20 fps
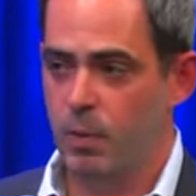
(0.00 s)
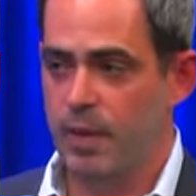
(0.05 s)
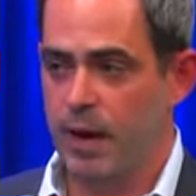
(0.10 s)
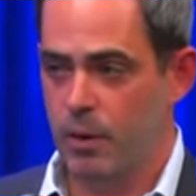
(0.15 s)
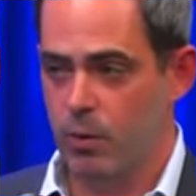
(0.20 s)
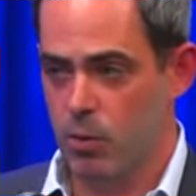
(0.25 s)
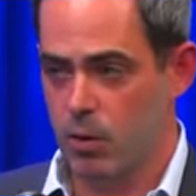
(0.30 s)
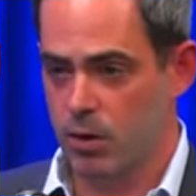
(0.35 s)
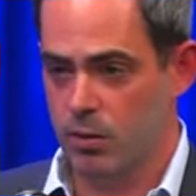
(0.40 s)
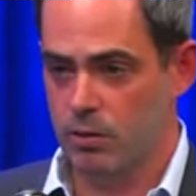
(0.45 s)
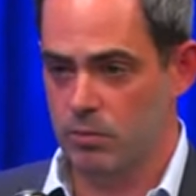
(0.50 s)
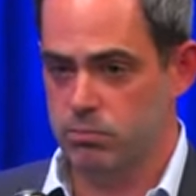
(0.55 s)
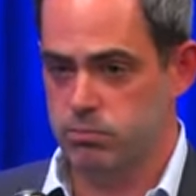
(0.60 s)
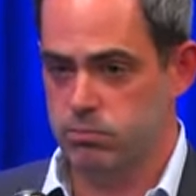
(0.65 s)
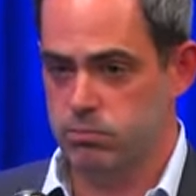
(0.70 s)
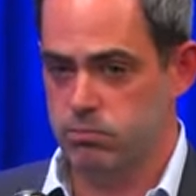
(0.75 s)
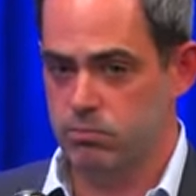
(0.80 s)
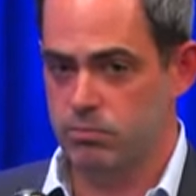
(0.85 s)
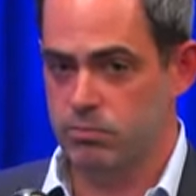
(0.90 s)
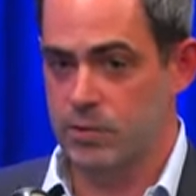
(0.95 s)
They were
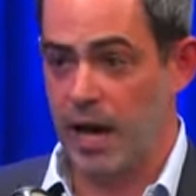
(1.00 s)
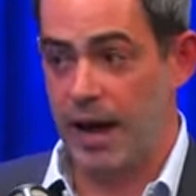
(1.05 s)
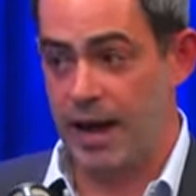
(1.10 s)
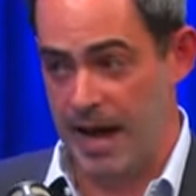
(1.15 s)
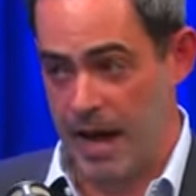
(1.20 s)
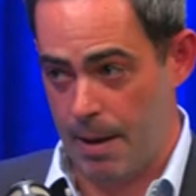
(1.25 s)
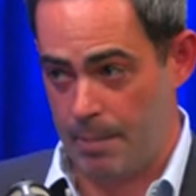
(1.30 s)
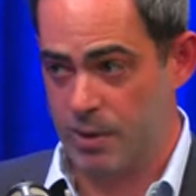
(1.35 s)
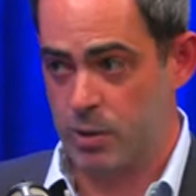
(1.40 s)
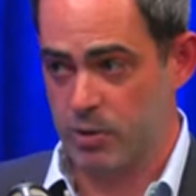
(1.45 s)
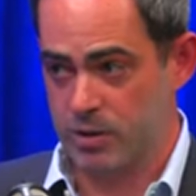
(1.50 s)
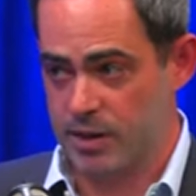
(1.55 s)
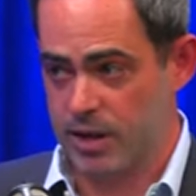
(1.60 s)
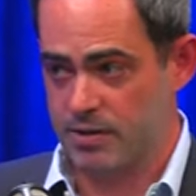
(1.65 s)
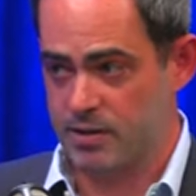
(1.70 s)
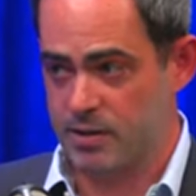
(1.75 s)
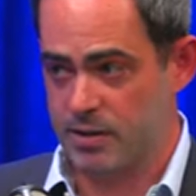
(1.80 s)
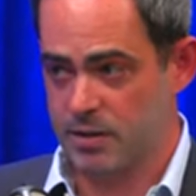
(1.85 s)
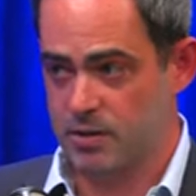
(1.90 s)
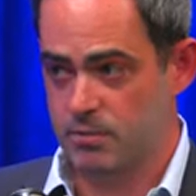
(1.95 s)
not happy with
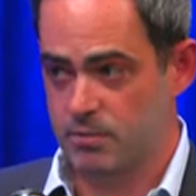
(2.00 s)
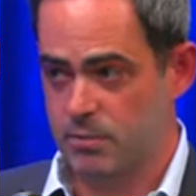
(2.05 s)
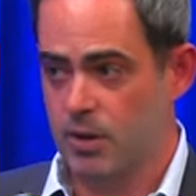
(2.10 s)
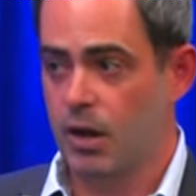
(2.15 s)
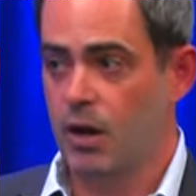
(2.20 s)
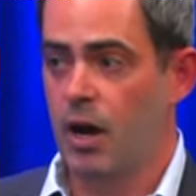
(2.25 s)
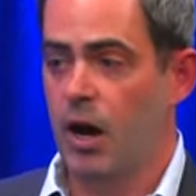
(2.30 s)
that deal.